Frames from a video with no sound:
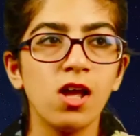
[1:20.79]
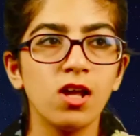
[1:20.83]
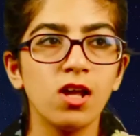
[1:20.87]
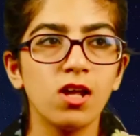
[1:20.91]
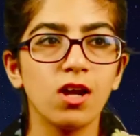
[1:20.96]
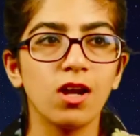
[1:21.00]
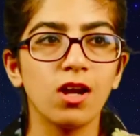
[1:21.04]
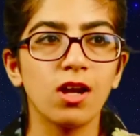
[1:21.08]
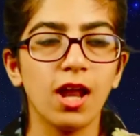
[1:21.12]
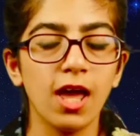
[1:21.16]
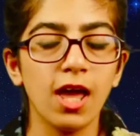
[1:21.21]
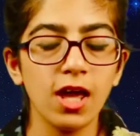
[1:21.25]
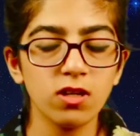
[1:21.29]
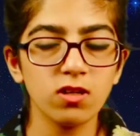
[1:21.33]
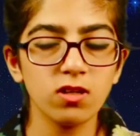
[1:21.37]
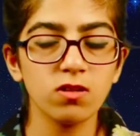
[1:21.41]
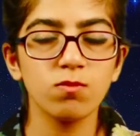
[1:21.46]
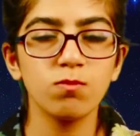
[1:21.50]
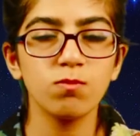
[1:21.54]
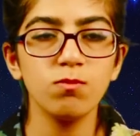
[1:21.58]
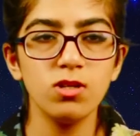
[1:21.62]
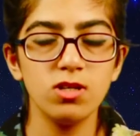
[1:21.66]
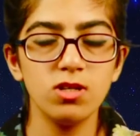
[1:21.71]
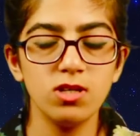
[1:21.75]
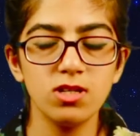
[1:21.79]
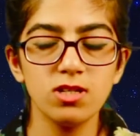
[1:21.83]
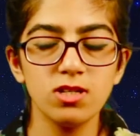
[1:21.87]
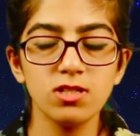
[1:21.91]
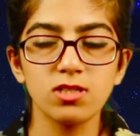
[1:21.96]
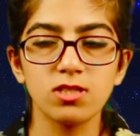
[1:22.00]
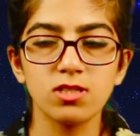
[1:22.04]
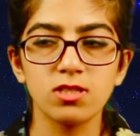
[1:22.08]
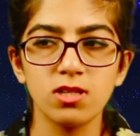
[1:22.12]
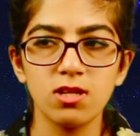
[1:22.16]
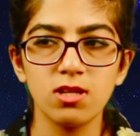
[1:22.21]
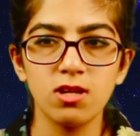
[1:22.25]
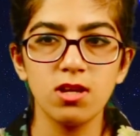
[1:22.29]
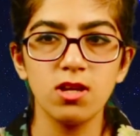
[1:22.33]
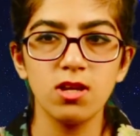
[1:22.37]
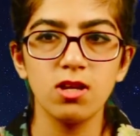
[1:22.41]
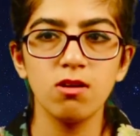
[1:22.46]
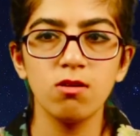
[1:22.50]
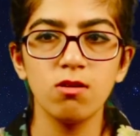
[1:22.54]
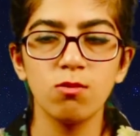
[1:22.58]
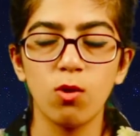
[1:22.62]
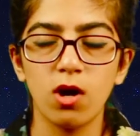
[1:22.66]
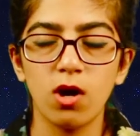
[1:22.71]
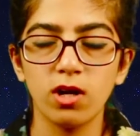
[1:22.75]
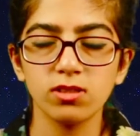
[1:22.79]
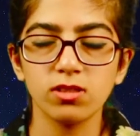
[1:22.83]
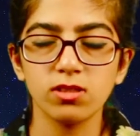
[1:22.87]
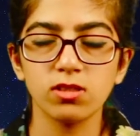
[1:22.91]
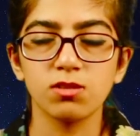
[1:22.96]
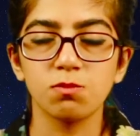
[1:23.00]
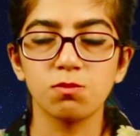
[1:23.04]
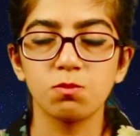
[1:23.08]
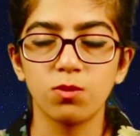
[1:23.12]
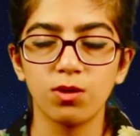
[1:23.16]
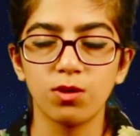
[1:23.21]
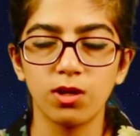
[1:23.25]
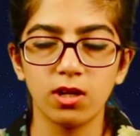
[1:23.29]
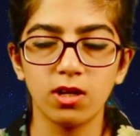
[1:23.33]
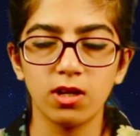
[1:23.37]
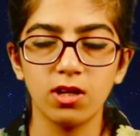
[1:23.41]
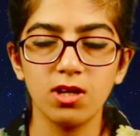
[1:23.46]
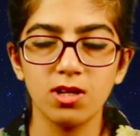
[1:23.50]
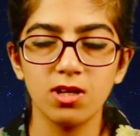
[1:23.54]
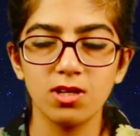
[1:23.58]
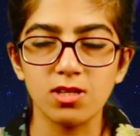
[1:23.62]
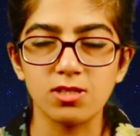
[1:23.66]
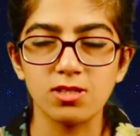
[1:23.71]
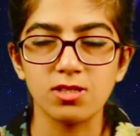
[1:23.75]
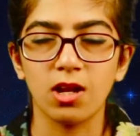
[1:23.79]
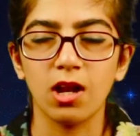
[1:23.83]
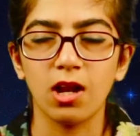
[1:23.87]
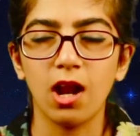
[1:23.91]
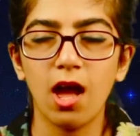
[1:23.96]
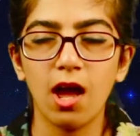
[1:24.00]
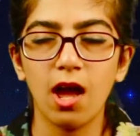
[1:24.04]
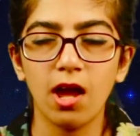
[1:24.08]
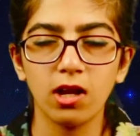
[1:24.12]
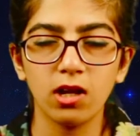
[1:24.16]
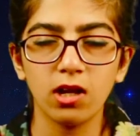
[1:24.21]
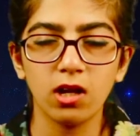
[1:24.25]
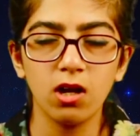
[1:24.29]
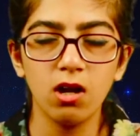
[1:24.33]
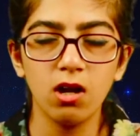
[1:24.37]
Let me see what spring is like